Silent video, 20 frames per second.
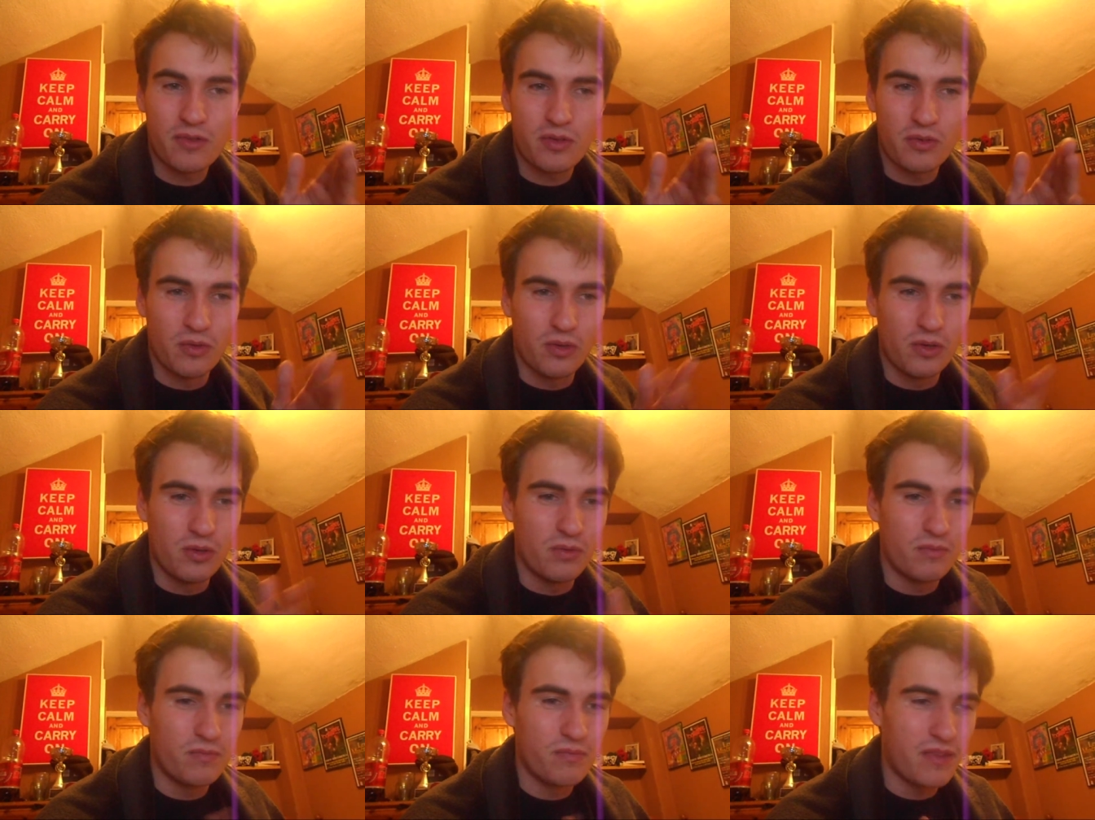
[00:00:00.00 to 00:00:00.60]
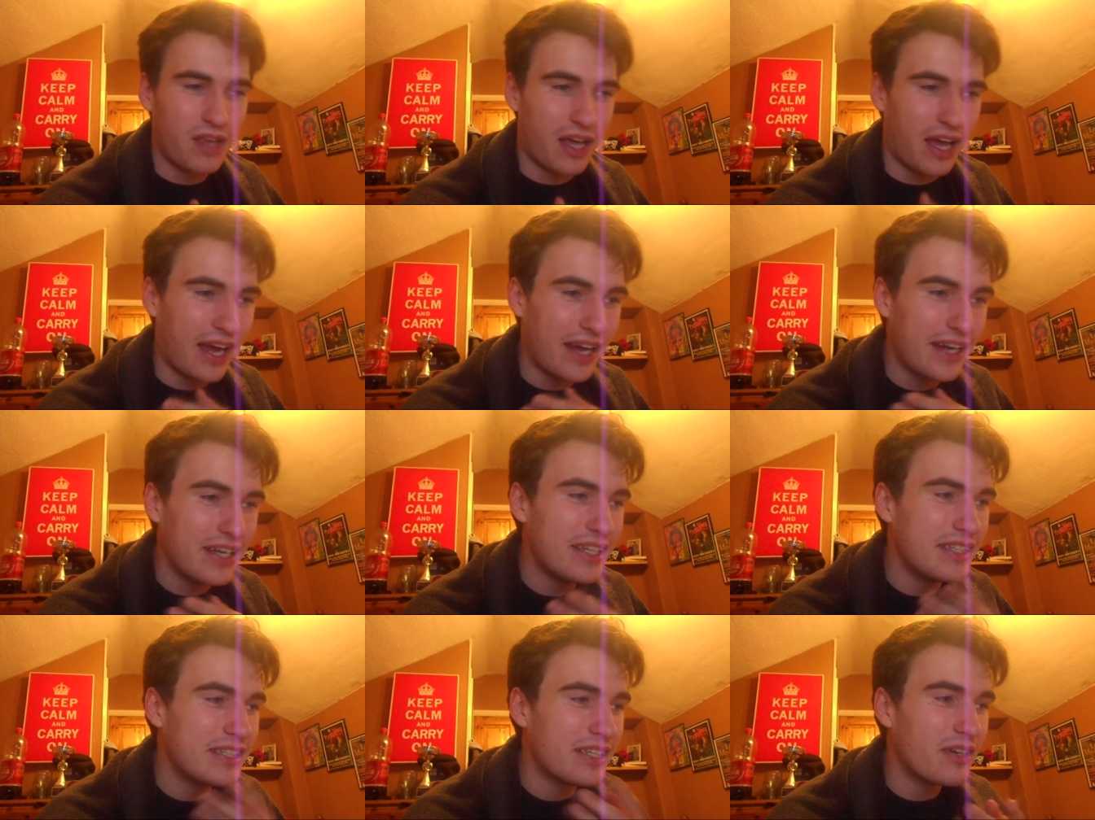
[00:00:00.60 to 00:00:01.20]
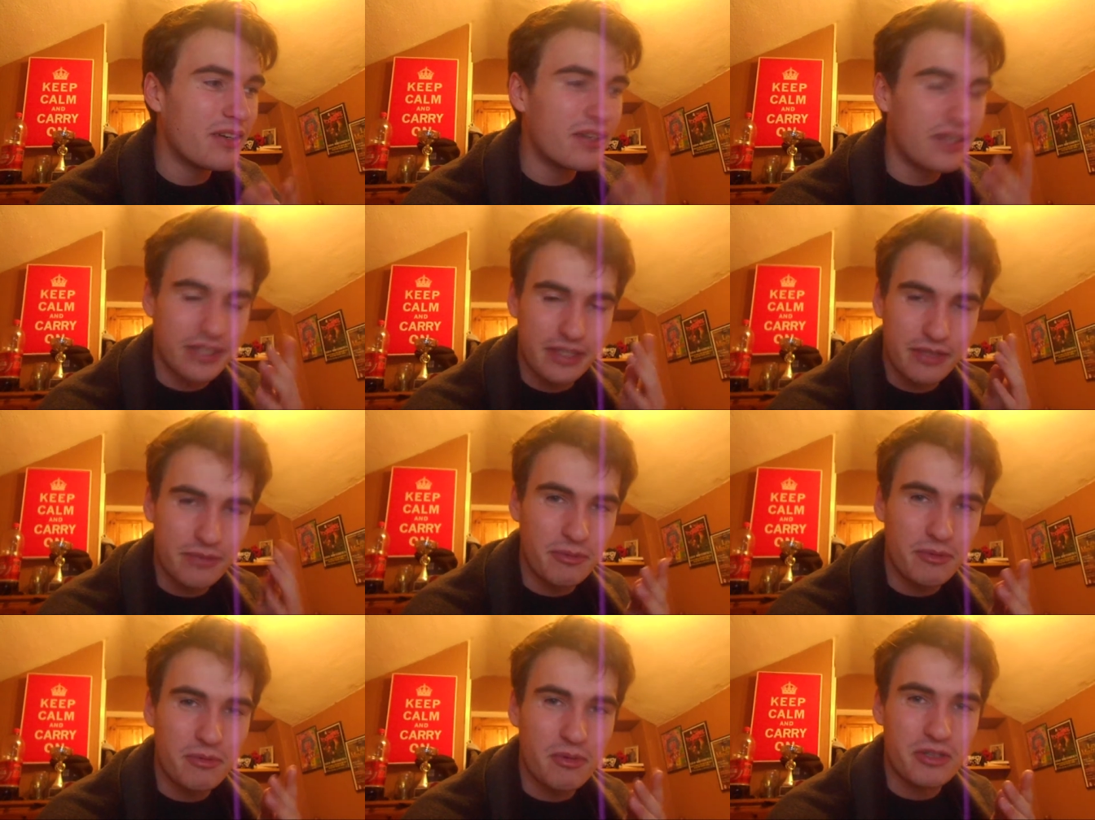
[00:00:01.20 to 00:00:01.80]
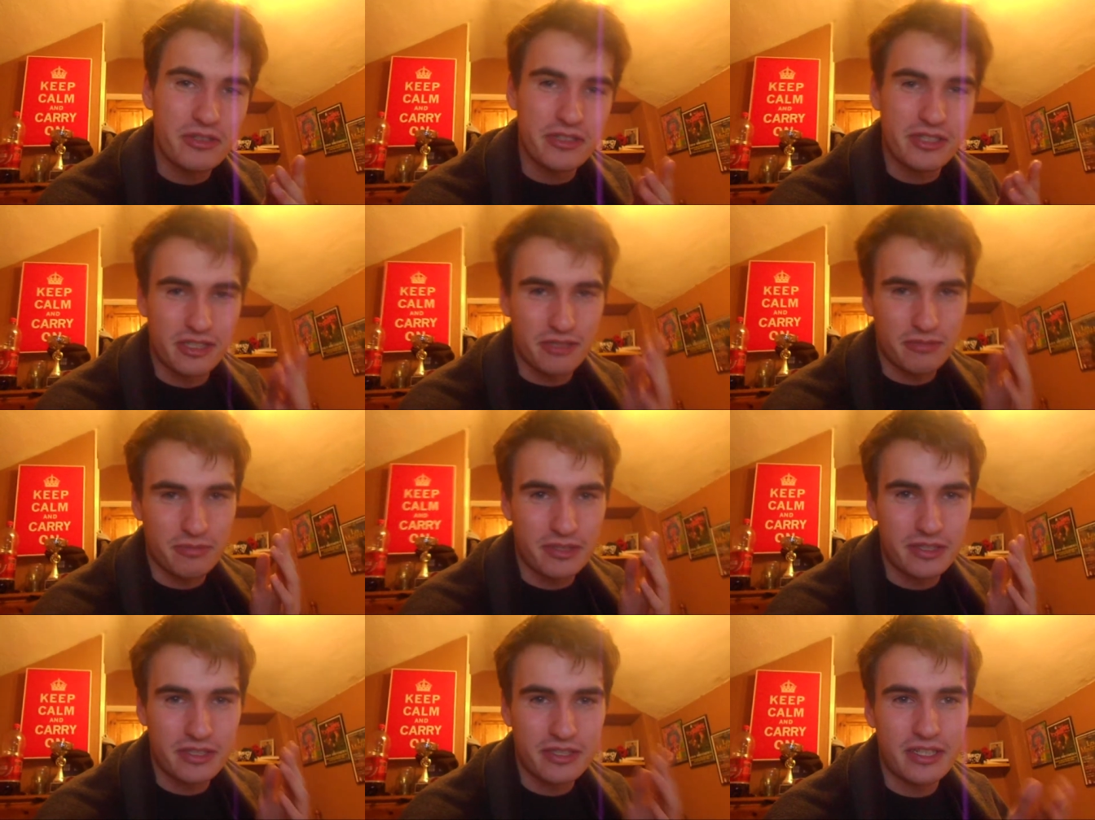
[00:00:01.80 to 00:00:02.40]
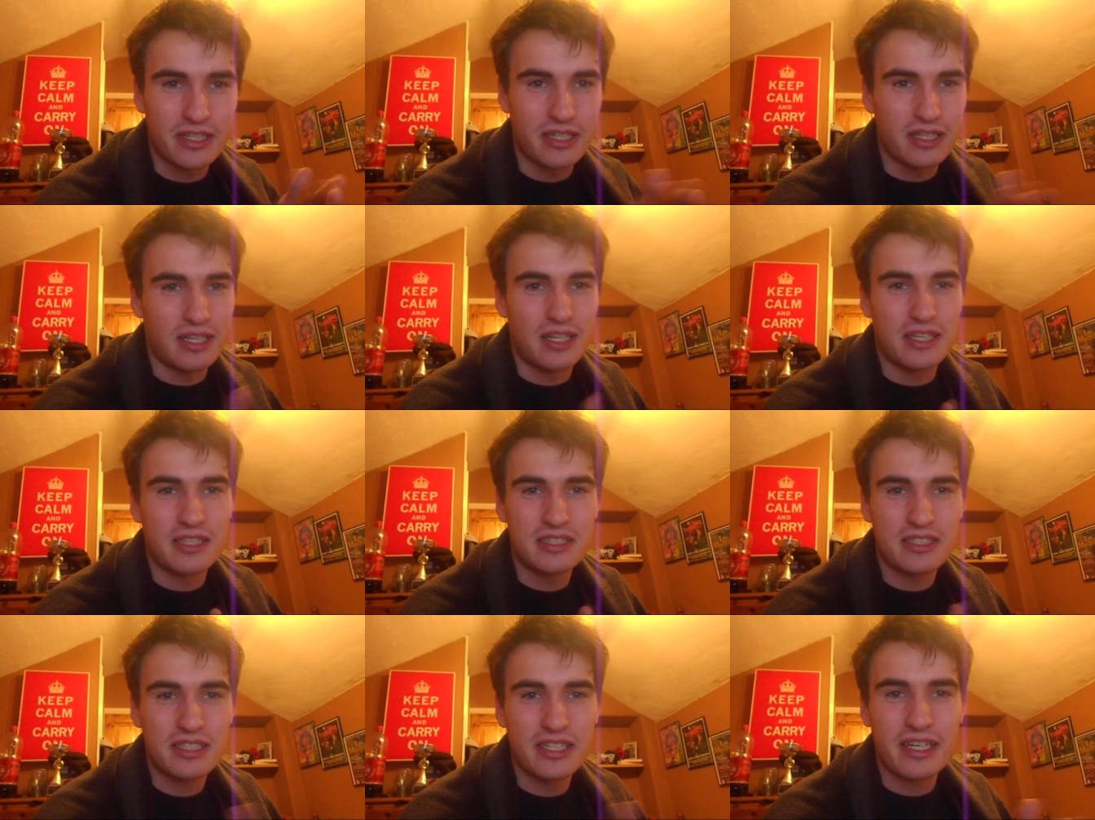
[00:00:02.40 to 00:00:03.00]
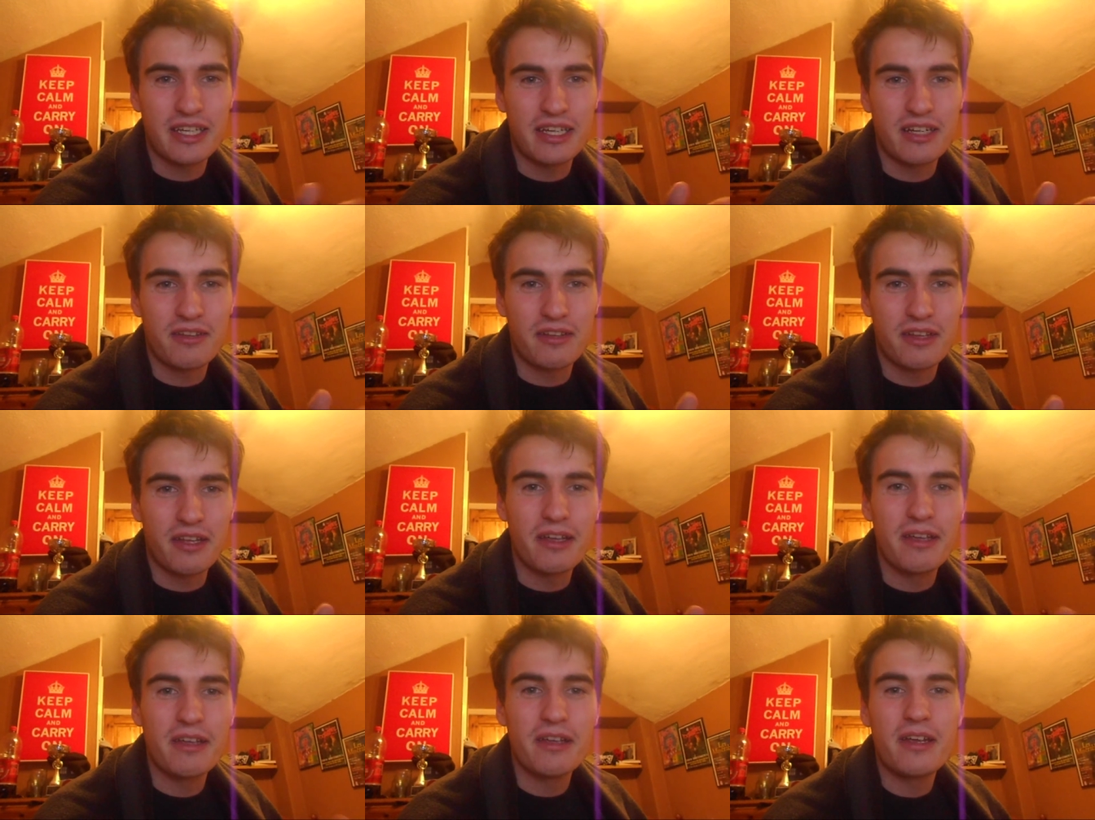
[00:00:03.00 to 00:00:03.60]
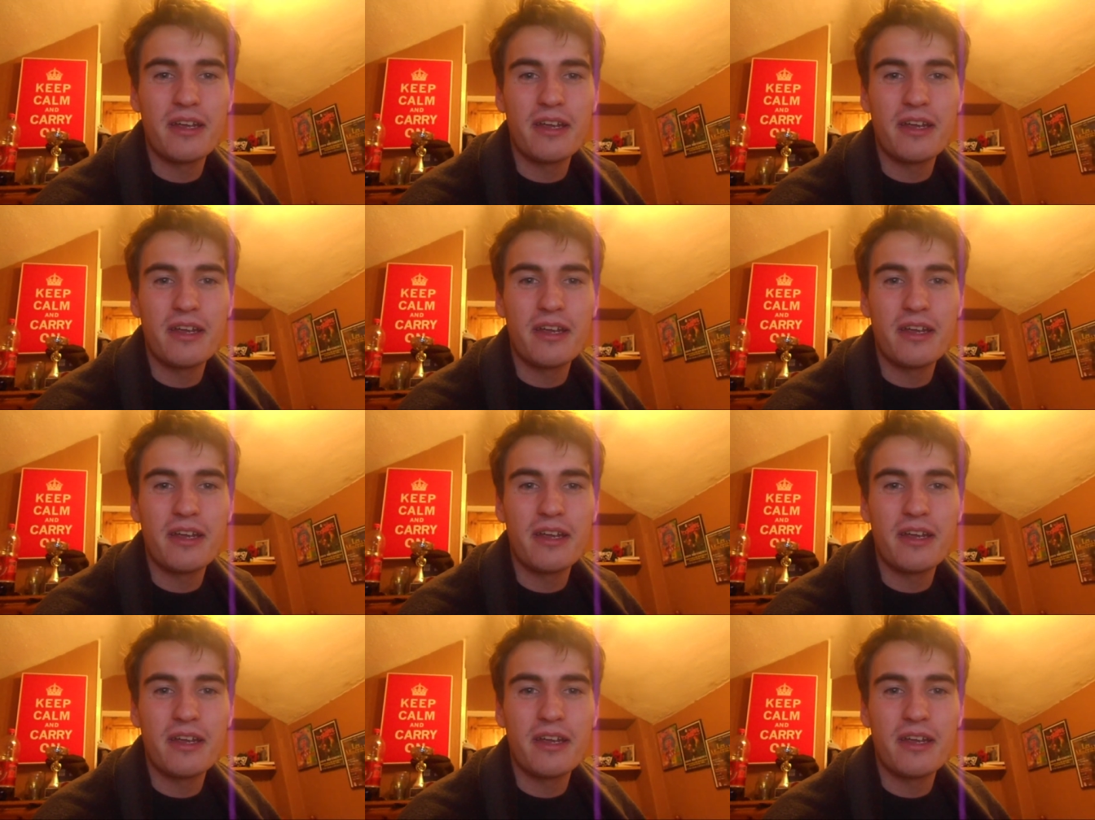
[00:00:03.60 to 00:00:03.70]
who highly doubt he'd be watching this, but still, I'll stick it out there.